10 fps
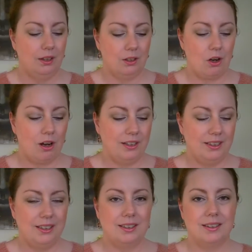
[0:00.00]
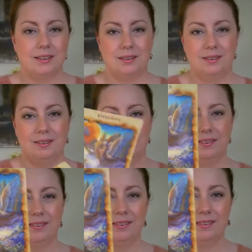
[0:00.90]
Goddess.
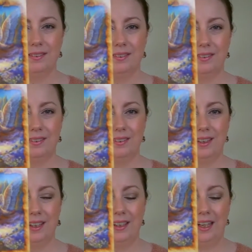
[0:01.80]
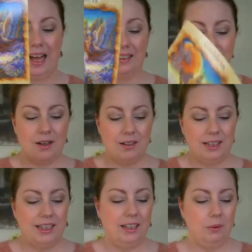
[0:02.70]
And the last card,
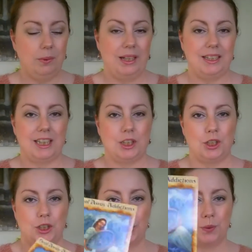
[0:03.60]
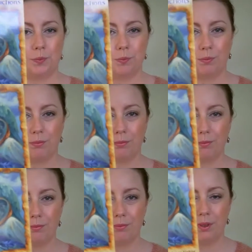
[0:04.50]
heal away addictions.
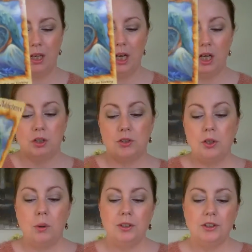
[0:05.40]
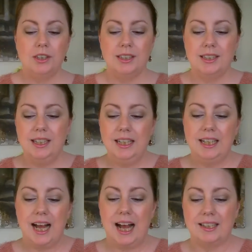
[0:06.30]
So as you can see, it
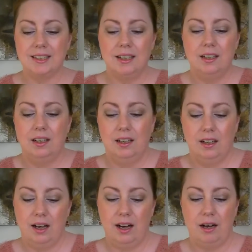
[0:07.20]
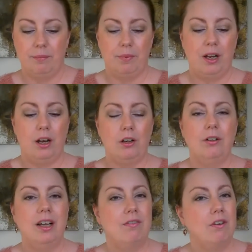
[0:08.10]
has a lot
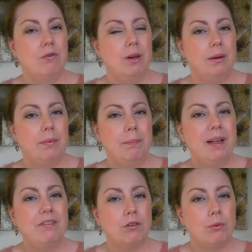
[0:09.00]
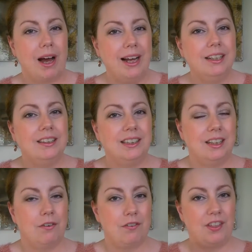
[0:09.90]
of a big variety
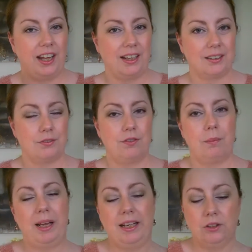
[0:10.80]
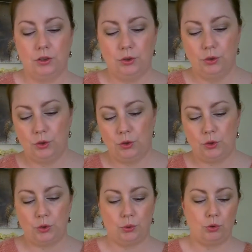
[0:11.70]
of things, from angels
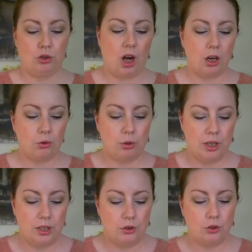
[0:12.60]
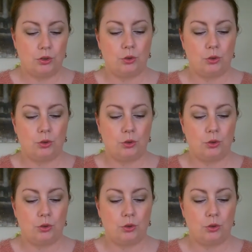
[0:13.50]
to chakras